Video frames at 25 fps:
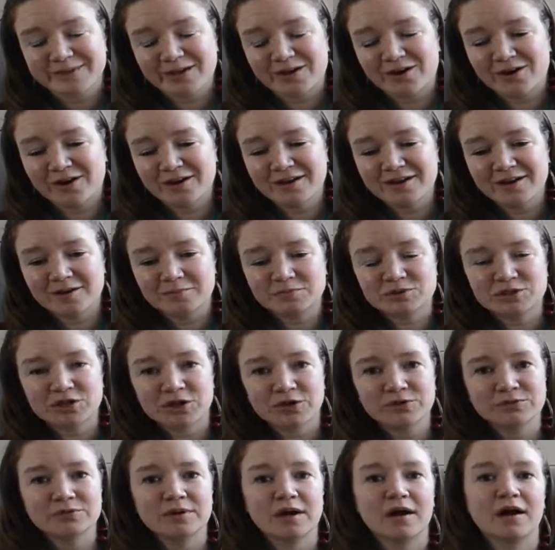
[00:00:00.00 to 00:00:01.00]
Hi, I'm
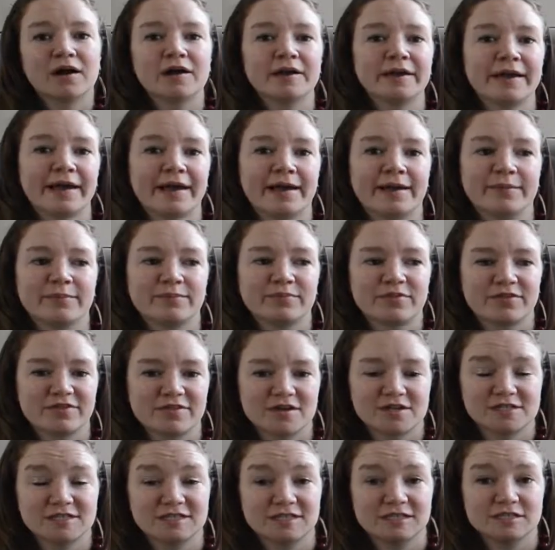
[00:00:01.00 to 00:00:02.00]
Jo. I am
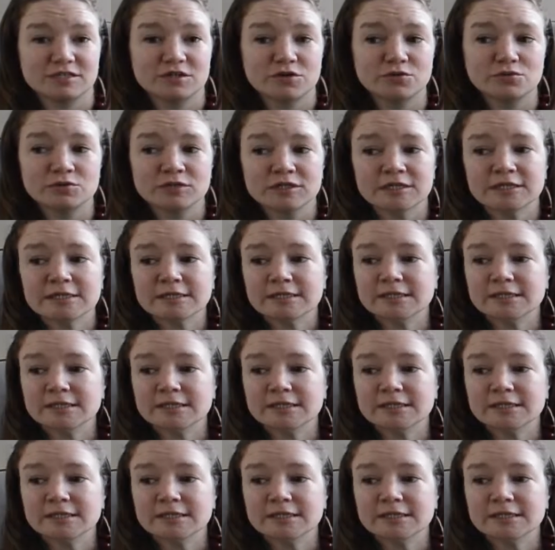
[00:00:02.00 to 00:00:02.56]
30 years old